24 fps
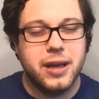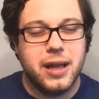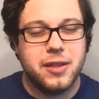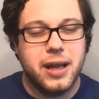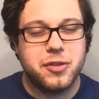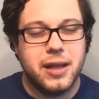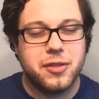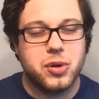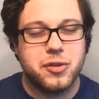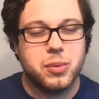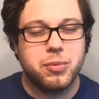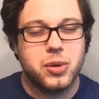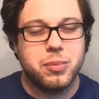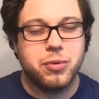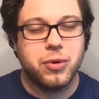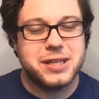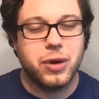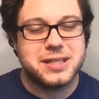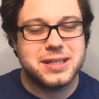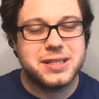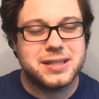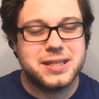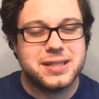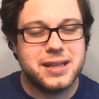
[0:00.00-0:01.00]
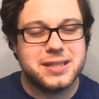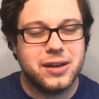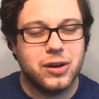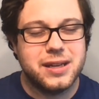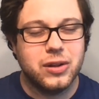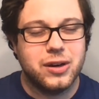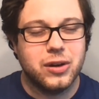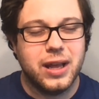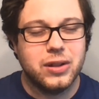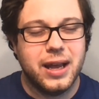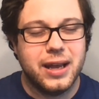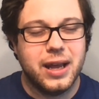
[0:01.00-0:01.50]
and through your presence in
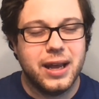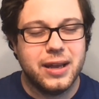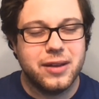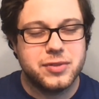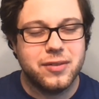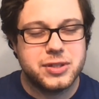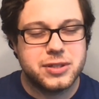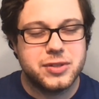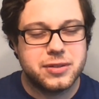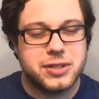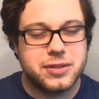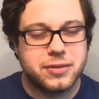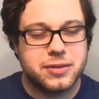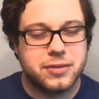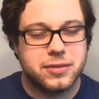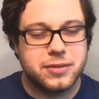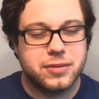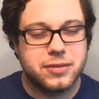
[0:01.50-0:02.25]
our lives.